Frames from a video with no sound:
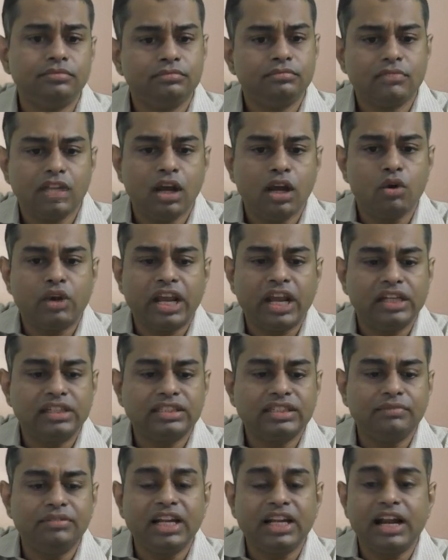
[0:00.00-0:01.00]
Okay,
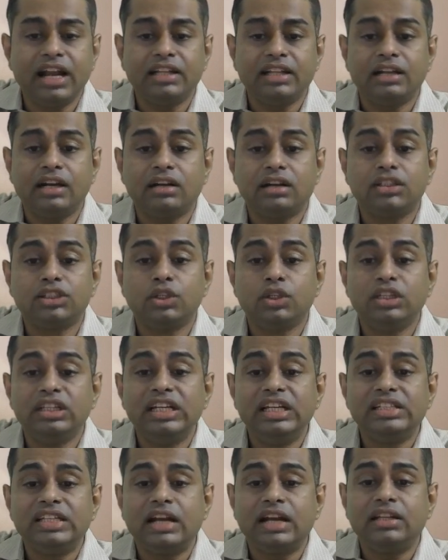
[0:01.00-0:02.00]
something like that. So
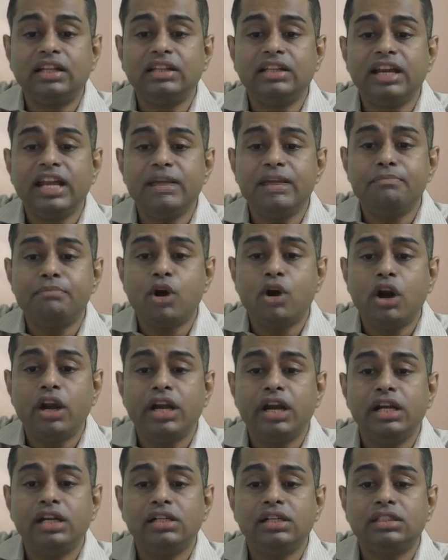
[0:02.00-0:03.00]
these are the 3
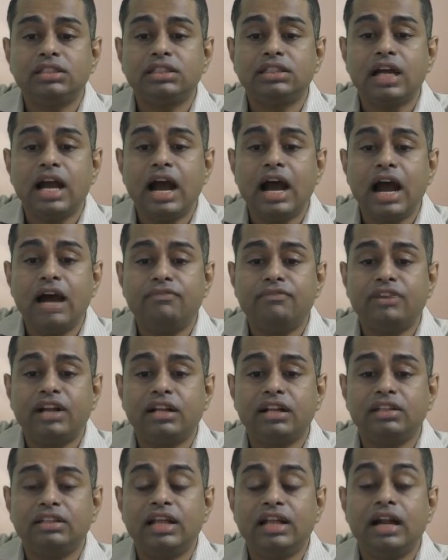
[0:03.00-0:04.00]
points. After
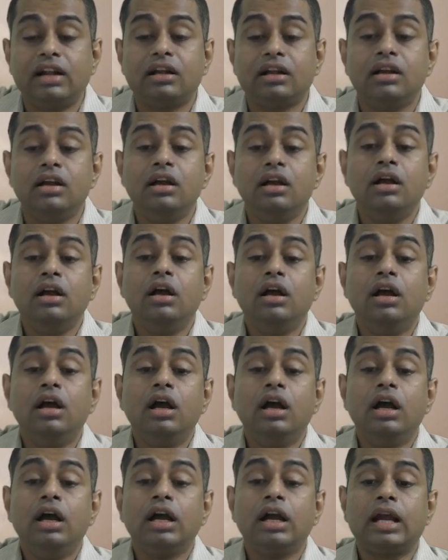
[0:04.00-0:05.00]
that,
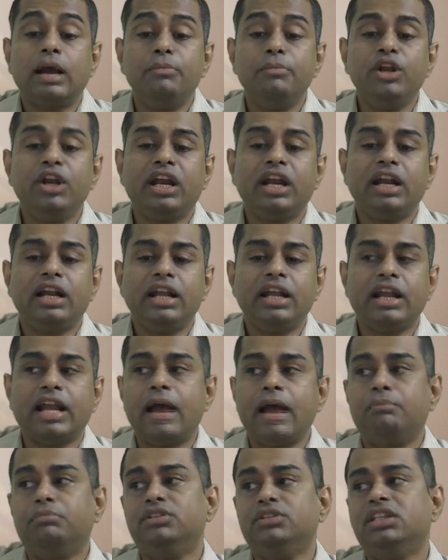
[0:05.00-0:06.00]
communicating
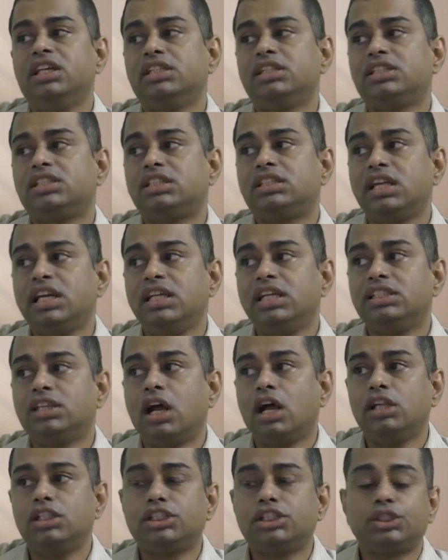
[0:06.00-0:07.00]
KAM. This is
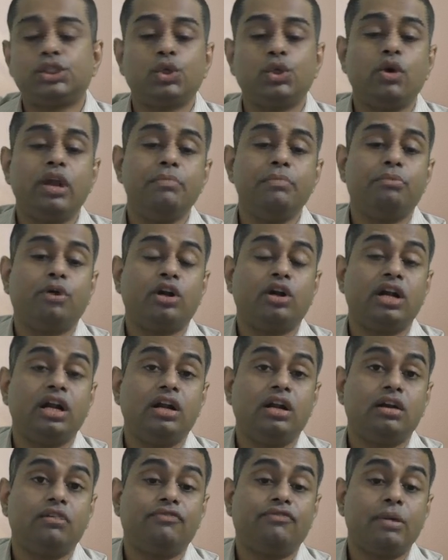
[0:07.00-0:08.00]
also
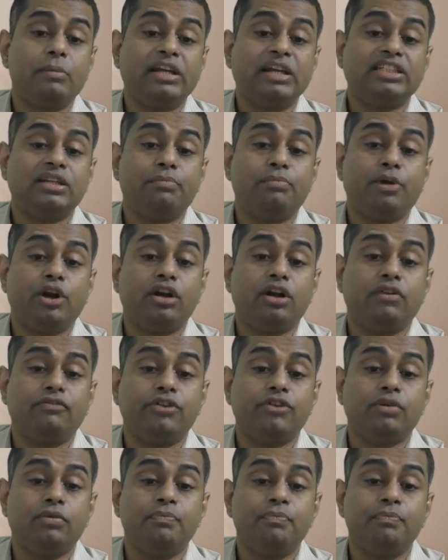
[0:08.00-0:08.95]
important from exam point of view.